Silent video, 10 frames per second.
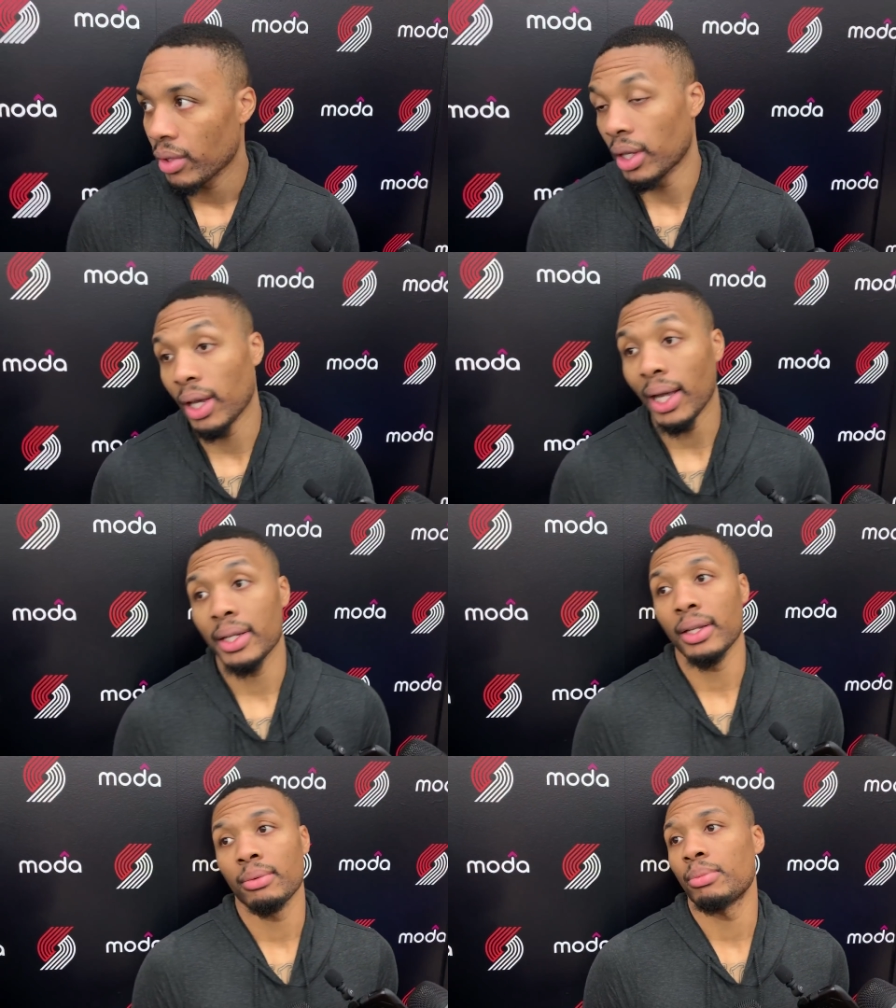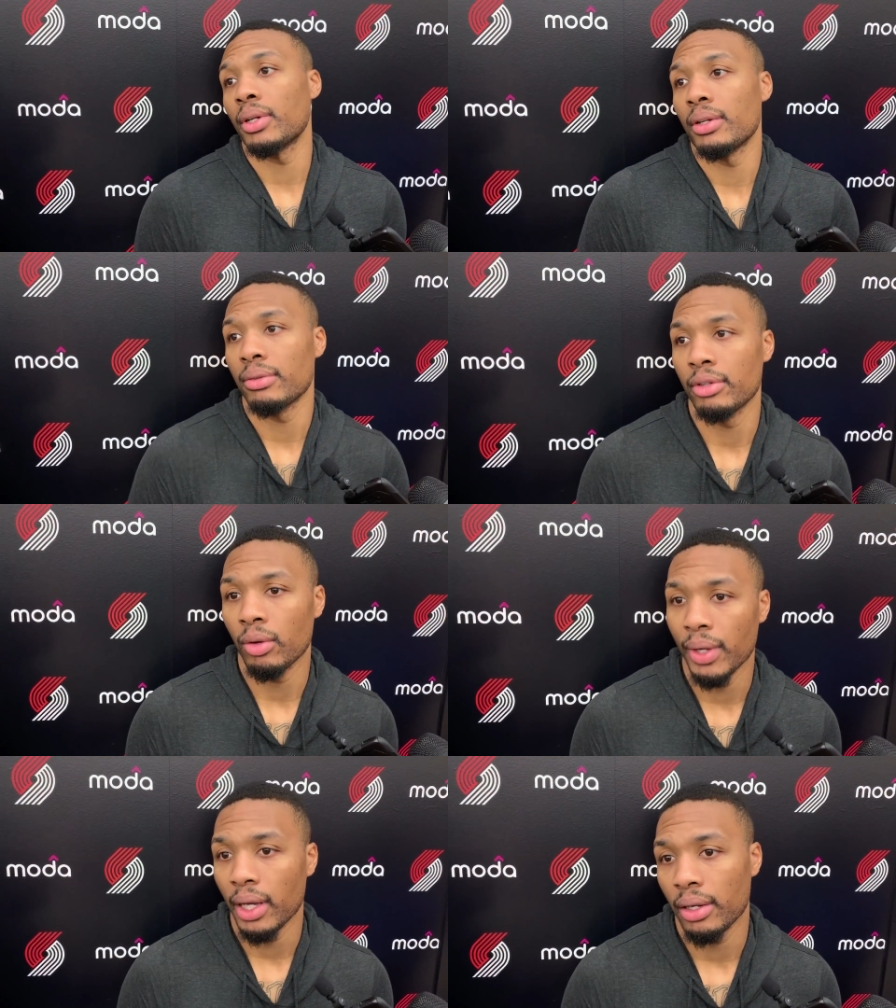Yeah, I did but you
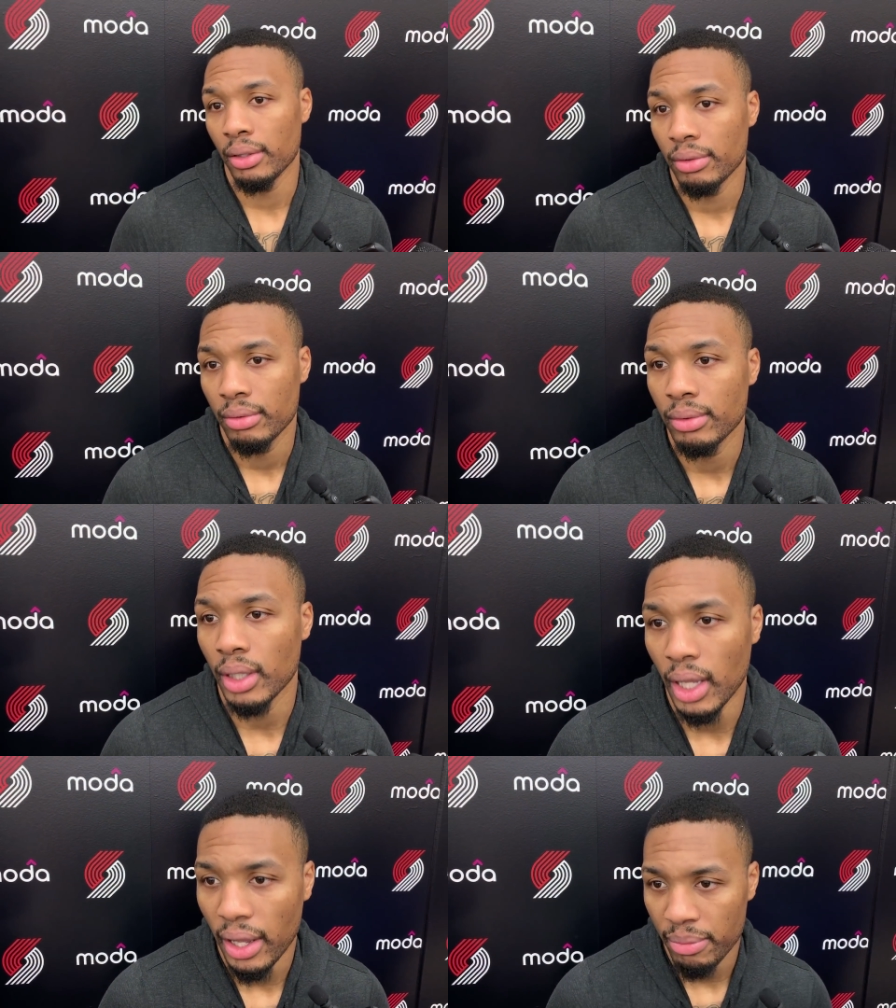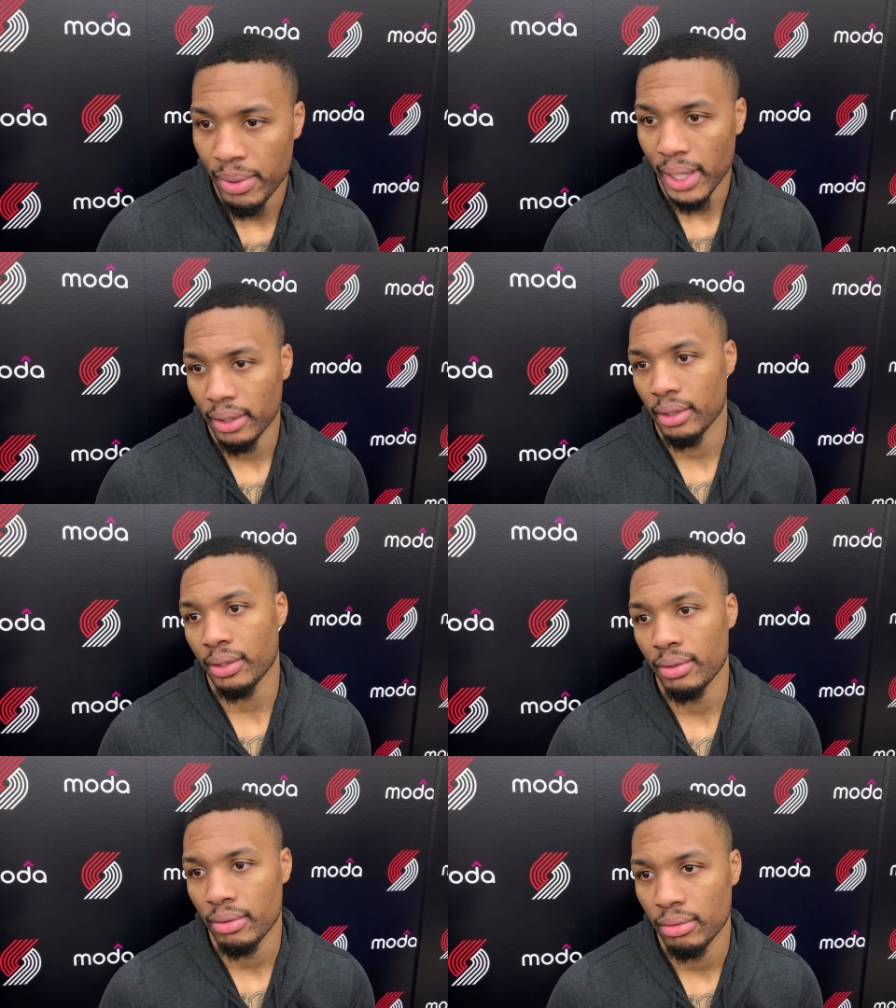know we had a, a live
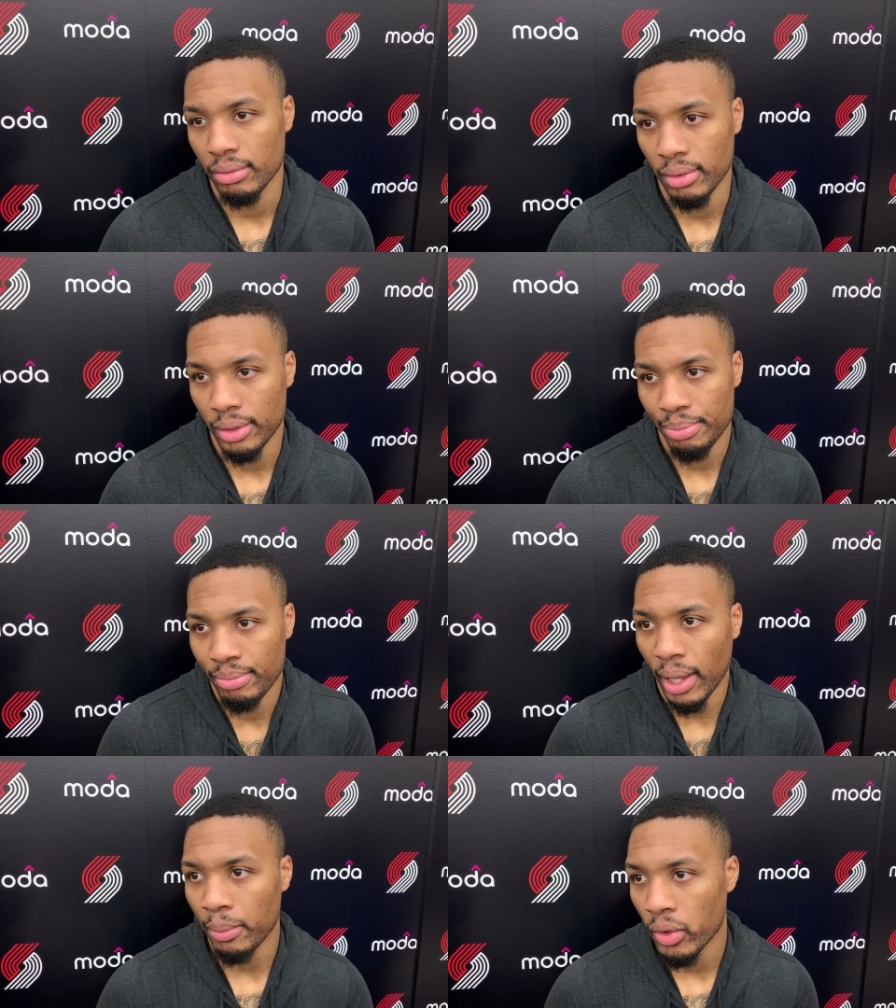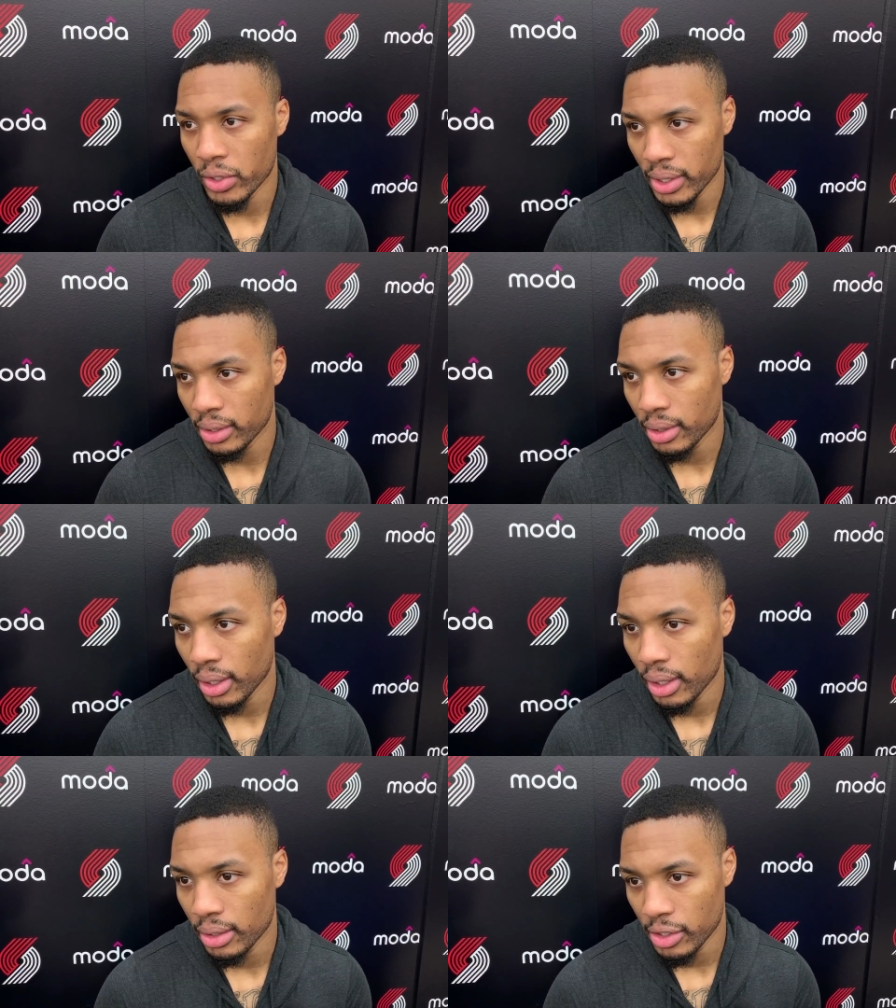practice. You know, make more sense to
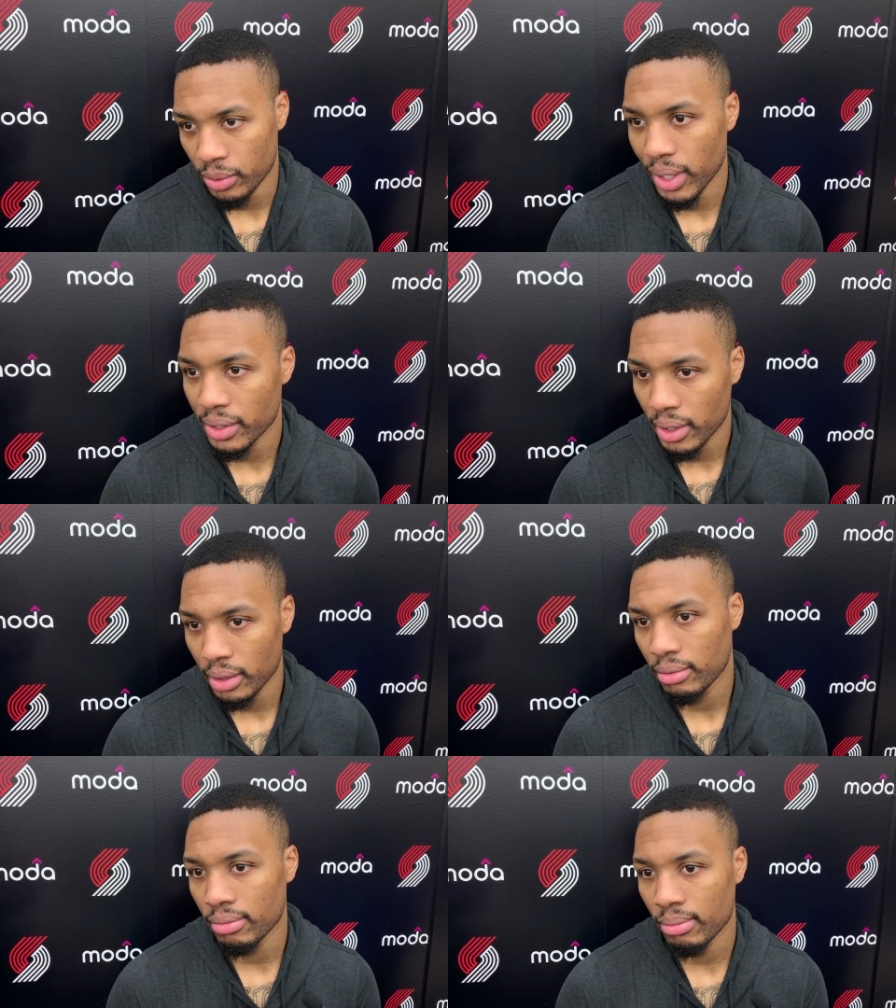kind of just rest it.